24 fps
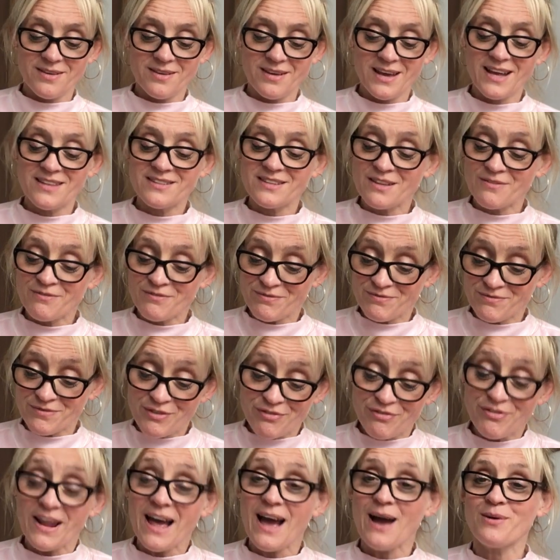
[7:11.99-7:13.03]
and that the
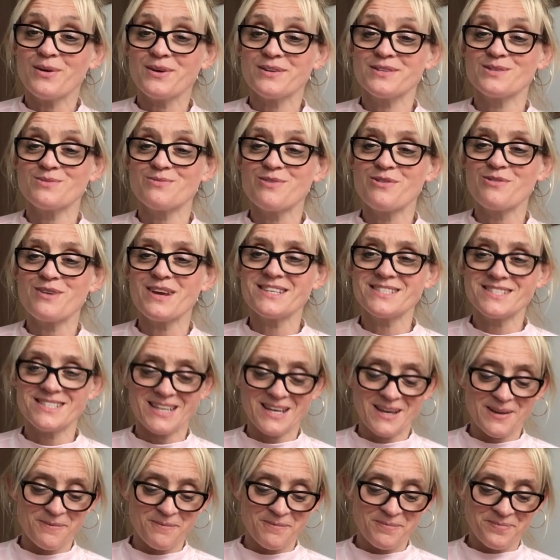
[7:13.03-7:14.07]
flowers were
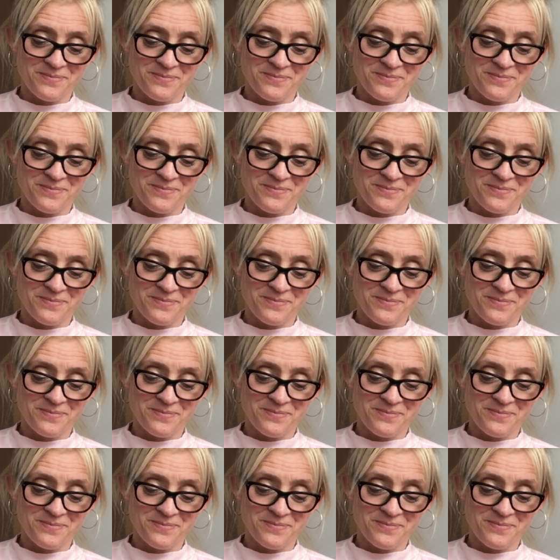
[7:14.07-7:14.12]
resting.